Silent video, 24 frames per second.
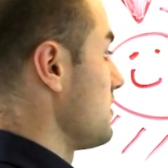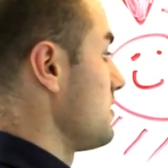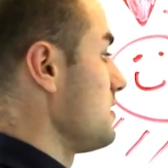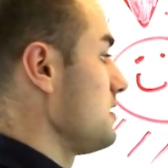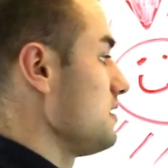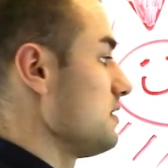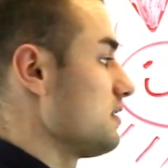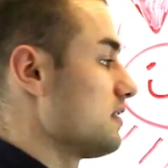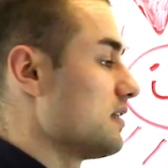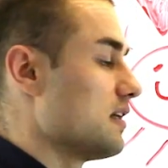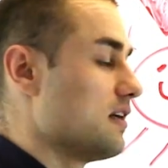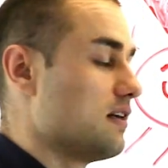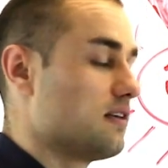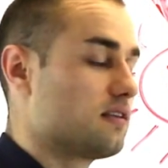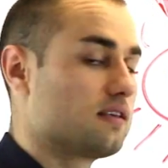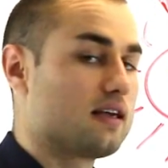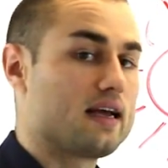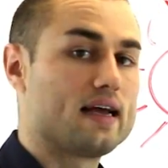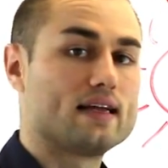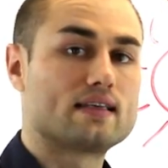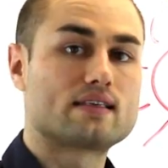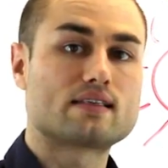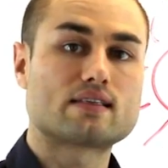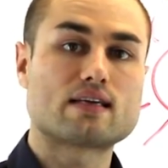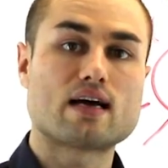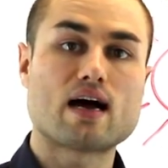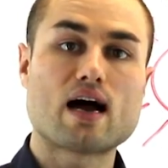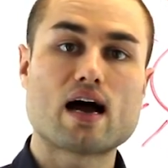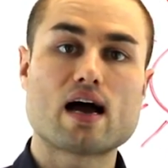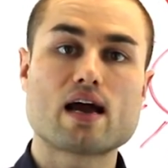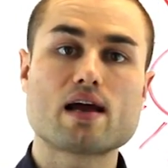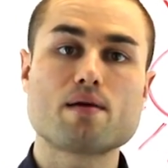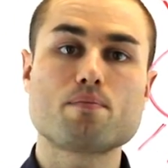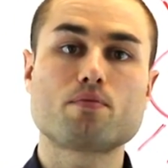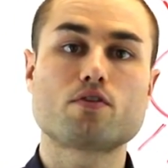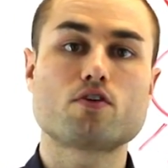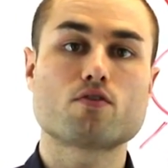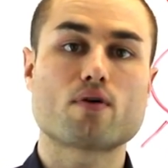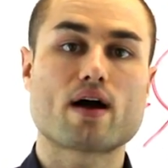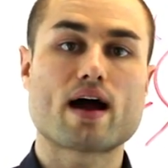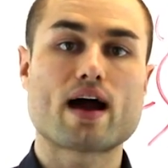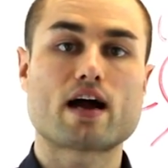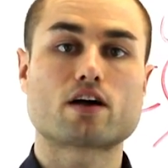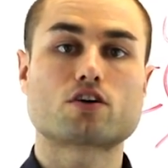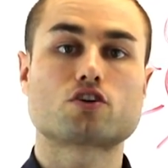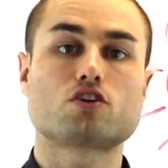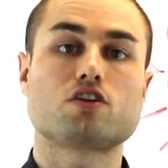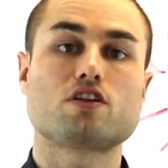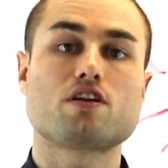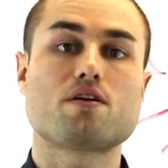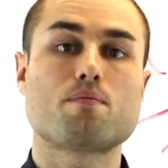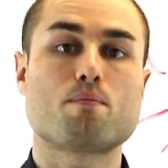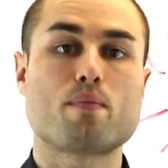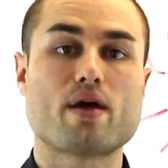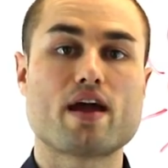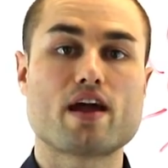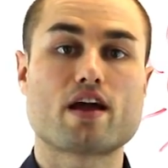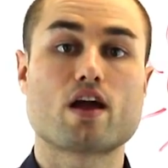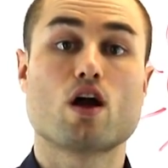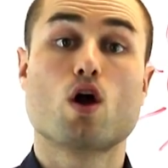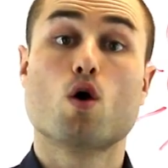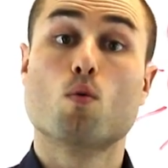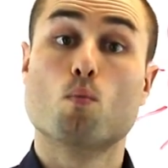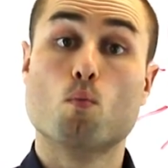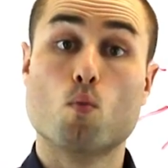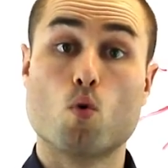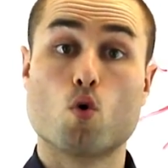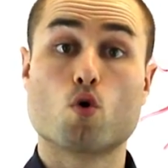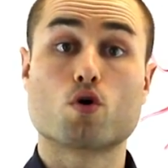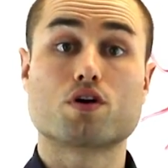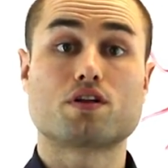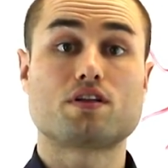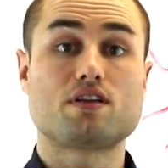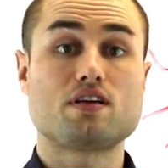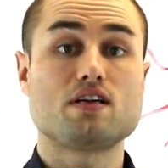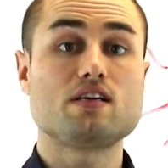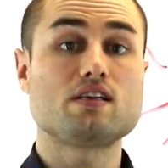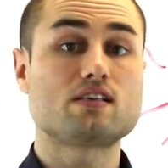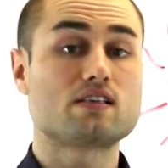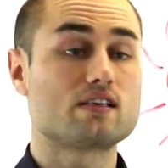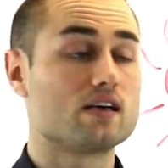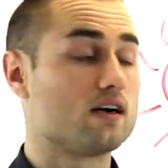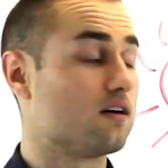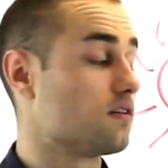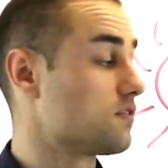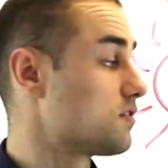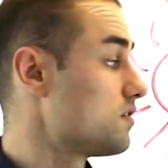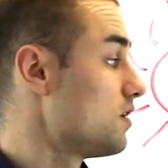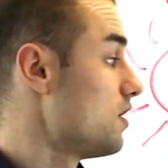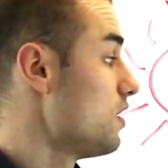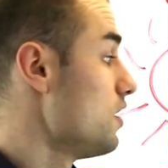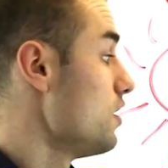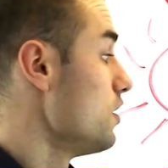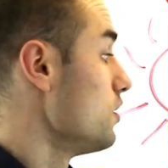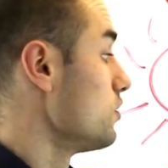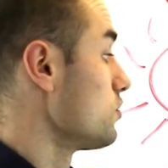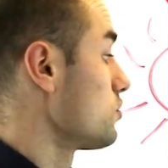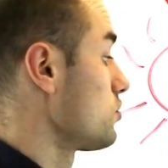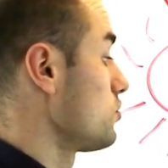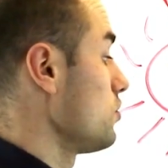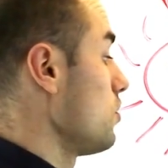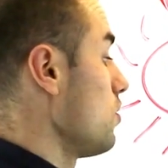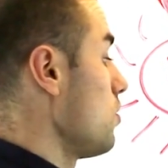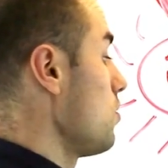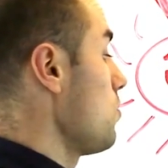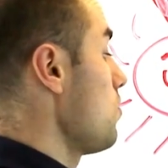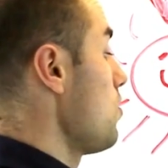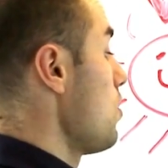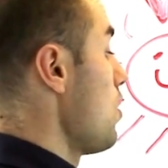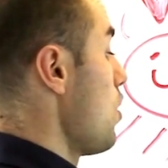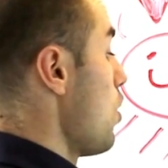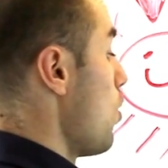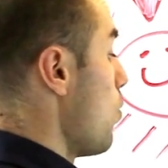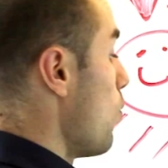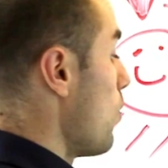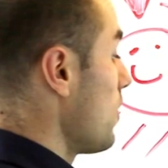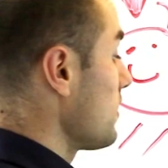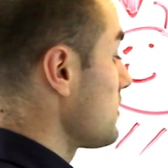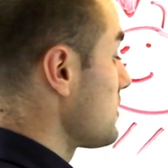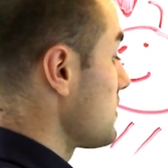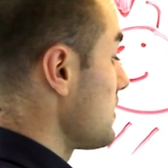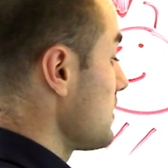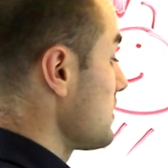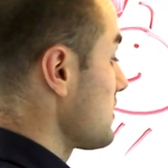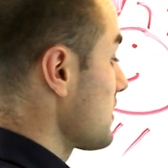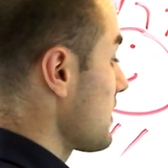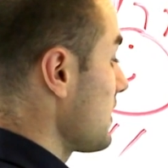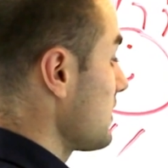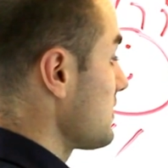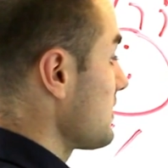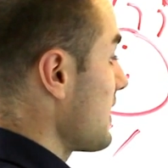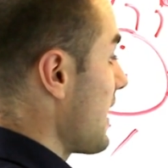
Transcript: T cells, it's time to actually make more T cells. So once this gets